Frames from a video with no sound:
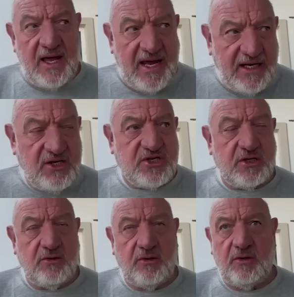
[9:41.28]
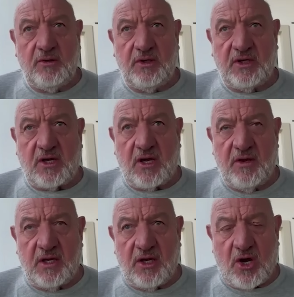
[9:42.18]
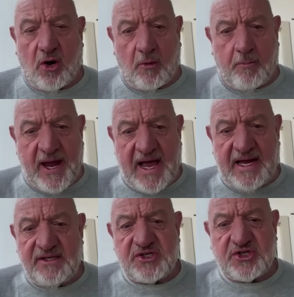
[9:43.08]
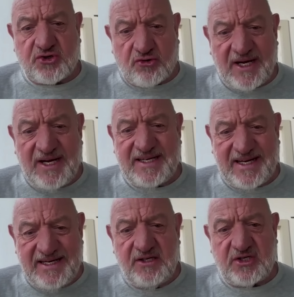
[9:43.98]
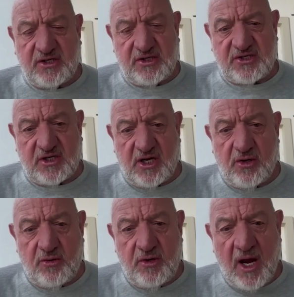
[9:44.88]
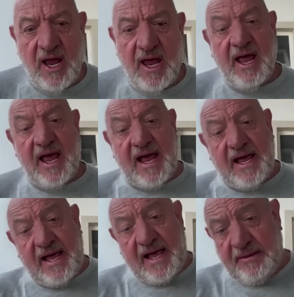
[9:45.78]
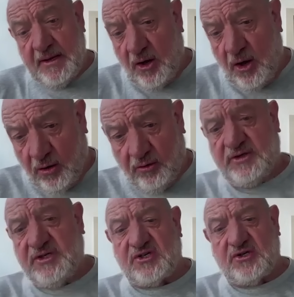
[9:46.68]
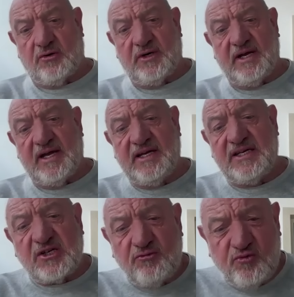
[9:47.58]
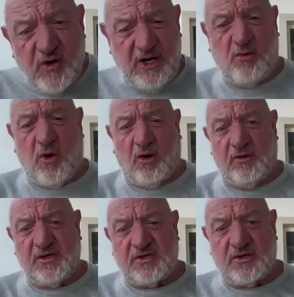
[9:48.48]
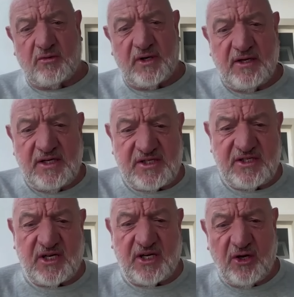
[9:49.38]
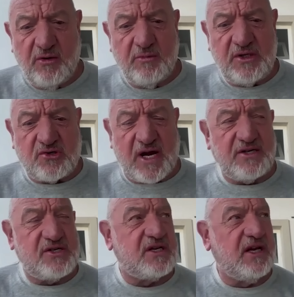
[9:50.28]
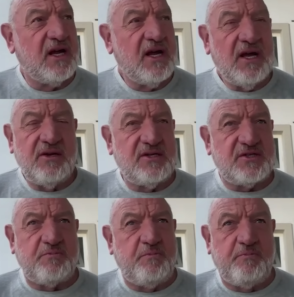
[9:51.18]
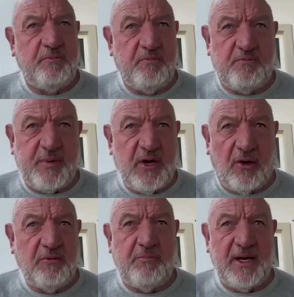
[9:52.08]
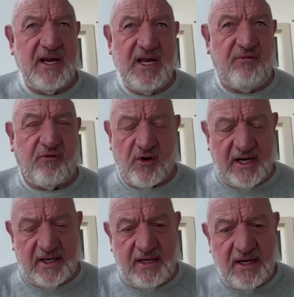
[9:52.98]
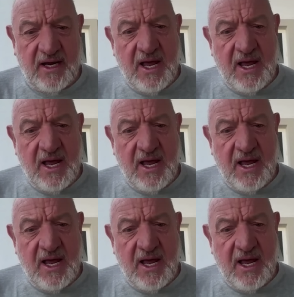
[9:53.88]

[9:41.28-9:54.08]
into the cockpit and straight into the saloon. And the horror story, and it's a real horror story, and this is a human tragedy that's beyond belief, really.